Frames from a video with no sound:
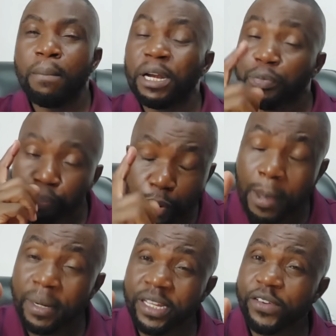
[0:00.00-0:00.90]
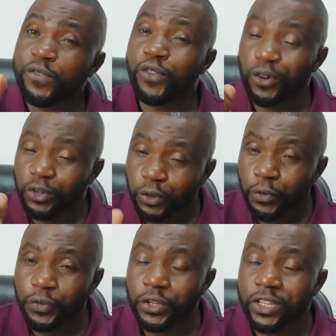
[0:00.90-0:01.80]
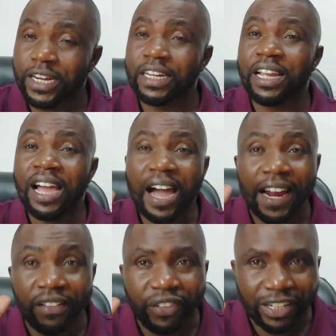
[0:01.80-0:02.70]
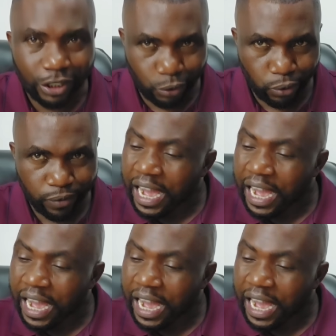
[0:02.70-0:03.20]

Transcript: but probably for 2032.